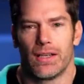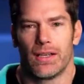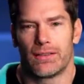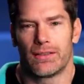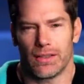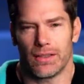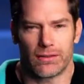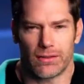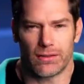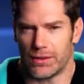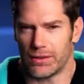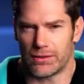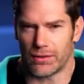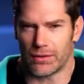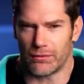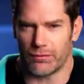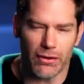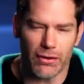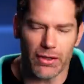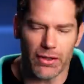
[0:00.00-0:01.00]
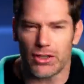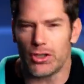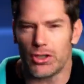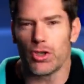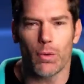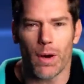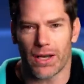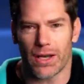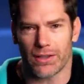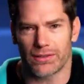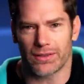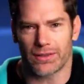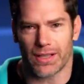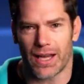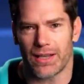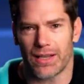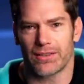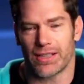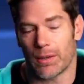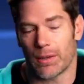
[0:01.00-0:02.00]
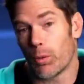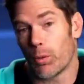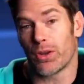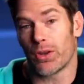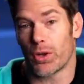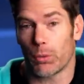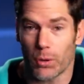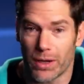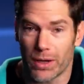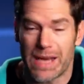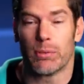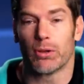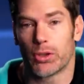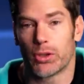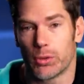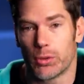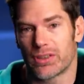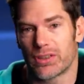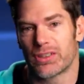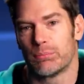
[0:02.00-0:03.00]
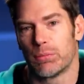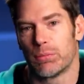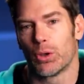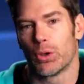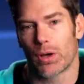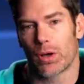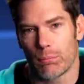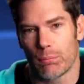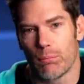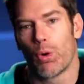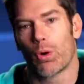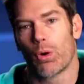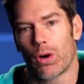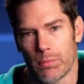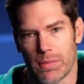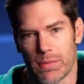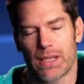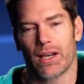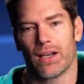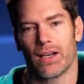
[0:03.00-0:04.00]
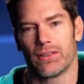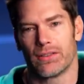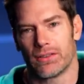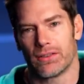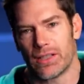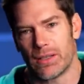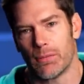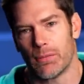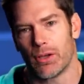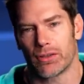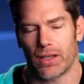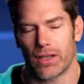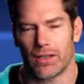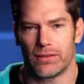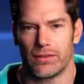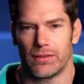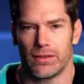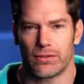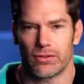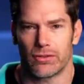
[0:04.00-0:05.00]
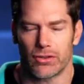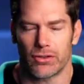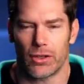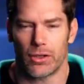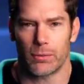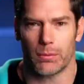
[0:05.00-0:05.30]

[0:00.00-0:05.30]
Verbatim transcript: it's it's it's a very nuanced concept one that we're able to explore more because it's a multi-season show